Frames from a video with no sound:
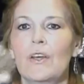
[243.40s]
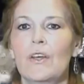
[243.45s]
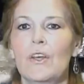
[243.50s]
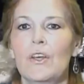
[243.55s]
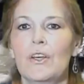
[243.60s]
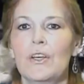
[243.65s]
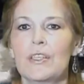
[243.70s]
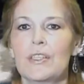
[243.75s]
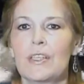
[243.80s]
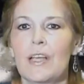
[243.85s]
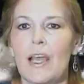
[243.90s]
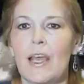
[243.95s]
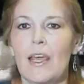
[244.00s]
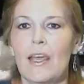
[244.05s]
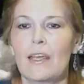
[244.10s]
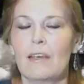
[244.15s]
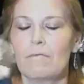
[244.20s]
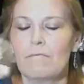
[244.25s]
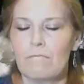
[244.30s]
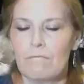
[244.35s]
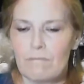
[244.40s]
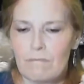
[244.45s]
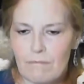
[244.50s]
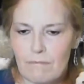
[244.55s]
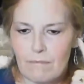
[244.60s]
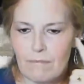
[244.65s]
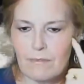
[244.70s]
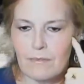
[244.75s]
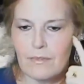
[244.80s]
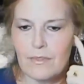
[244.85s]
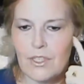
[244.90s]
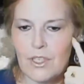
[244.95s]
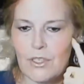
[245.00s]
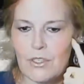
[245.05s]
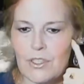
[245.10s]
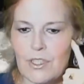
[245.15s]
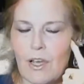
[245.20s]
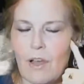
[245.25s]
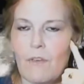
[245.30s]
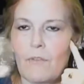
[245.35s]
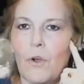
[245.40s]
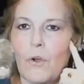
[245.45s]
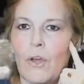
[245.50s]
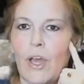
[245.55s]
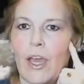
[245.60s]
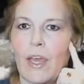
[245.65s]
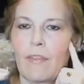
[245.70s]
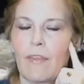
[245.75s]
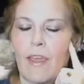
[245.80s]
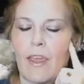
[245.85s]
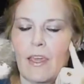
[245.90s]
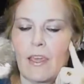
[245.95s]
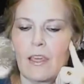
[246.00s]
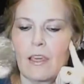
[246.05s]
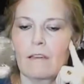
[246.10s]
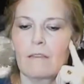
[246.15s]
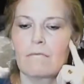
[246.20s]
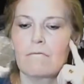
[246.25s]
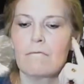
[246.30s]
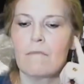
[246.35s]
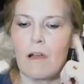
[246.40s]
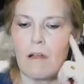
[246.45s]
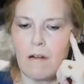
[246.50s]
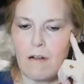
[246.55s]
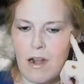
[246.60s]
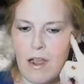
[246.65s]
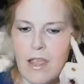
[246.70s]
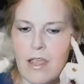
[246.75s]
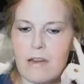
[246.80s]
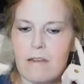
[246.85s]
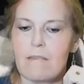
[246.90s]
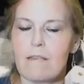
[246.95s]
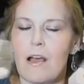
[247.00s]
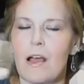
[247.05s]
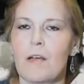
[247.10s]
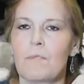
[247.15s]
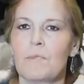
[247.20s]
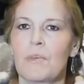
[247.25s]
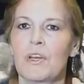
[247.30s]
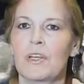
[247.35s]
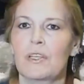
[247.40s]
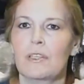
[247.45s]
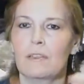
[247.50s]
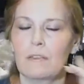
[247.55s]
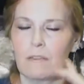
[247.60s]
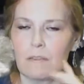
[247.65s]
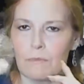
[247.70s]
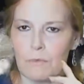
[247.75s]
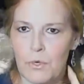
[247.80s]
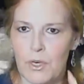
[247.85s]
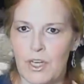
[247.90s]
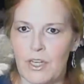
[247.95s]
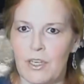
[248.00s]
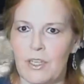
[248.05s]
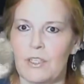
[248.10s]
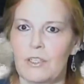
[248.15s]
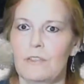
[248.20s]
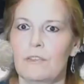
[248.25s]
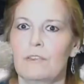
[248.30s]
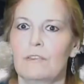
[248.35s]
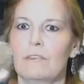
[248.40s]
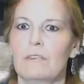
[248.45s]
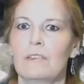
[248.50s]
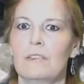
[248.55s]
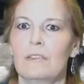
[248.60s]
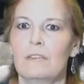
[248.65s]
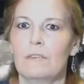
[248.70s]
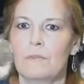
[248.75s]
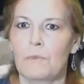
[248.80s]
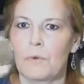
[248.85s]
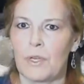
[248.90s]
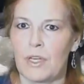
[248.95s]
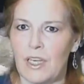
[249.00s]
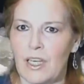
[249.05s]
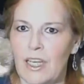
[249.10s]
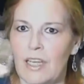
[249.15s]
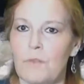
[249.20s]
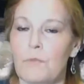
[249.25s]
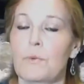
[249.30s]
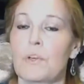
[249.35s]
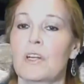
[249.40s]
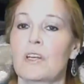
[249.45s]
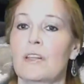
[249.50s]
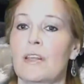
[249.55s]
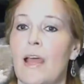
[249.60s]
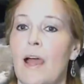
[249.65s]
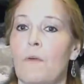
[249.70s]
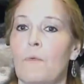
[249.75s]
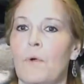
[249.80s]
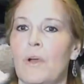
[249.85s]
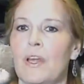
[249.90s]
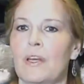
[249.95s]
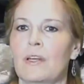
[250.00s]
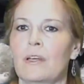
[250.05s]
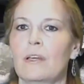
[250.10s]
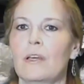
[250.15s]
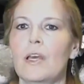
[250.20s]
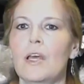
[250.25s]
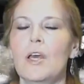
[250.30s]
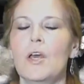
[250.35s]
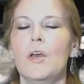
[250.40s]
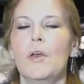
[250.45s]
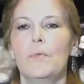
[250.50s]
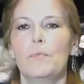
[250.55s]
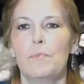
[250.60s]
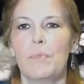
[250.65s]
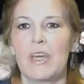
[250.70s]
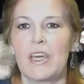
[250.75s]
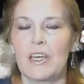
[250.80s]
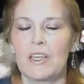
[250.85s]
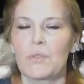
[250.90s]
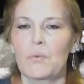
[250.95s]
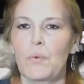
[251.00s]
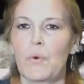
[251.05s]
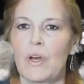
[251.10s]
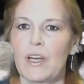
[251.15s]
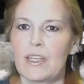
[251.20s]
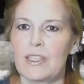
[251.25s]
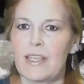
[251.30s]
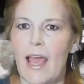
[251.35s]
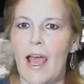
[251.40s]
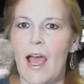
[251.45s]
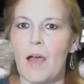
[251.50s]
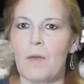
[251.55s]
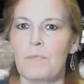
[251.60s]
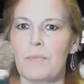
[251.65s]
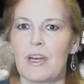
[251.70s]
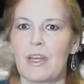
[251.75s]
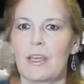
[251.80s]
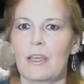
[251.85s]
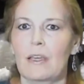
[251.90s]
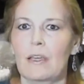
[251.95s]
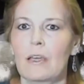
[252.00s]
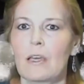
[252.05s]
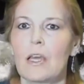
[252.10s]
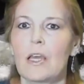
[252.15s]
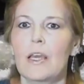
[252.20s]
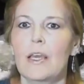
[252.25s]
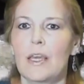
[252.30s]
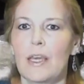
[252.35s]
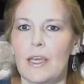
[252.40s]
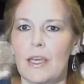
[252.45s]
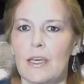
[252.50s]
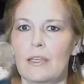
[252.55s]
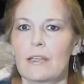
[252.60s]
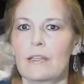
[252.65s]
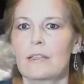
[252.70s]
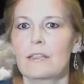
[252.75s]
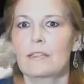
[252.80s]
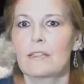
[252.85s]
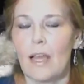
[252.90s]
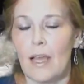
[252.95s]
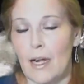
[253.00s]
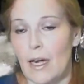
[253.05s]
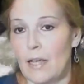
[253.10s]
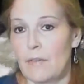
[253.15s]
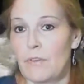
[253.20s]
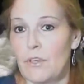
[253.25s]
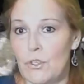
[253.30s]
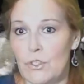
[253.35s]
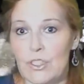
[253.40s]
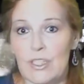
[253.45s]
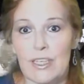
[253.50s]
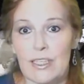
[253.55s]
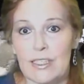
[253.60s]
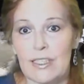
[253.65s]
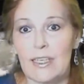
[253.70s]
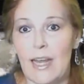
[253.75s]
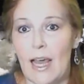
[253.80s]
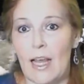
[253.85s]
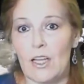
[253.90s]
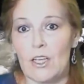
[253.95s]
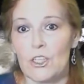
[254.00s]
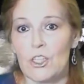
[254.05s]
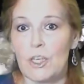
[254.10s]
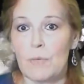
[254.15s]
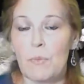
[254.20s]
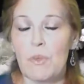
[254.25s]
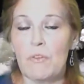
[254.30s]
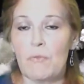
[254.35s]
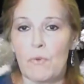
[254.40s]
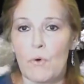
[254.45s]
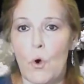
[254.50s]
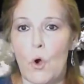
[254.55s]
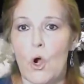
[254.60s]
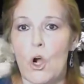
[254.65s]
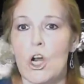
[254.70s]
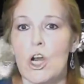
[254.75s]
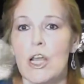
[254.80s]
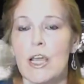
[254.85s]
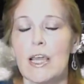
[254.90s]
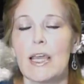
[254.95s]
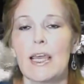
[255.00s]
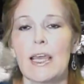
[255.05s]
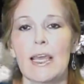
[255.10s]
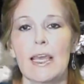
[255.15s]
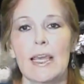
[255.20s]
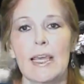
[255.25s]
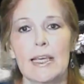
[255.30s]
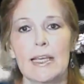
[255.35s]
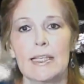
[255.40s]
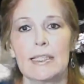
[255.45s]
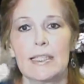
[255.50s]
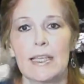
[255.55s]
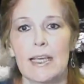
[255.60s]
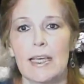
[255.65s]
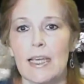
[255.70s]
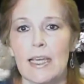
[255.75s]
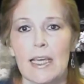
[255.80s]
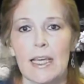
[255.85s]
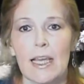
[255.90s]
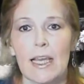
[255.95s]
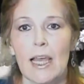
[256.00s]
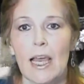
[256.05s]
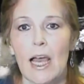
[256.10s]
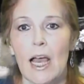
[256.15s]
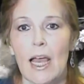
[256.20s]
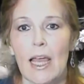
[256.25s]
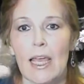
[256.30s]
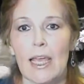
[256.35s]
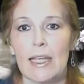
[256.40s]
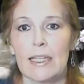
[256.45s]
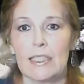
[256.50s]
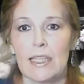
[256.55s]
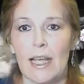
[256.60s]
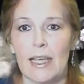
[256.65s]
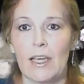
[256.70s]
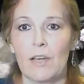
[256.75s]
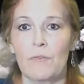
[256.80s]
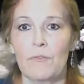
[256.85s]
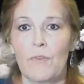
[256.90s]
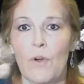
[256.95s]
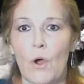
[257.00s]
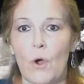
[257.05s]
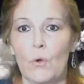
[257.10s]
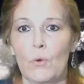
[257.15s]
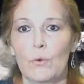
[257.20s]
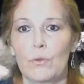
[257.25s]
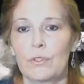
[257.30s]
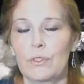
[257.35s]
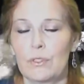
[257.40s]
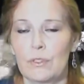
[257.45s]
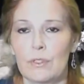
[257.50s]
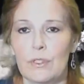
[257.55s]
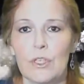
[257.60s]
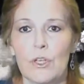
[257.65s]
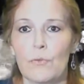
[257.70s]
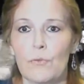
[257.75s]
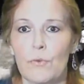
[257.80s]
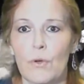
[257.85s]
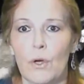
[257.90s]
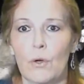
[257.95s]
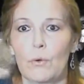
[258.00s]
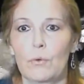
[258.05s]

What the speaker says: say to yourself, okay, thank you, all right, we're gonna get rid of that one. Because what is happening is, and I've used this analogy before, is it's like a phone, your phone.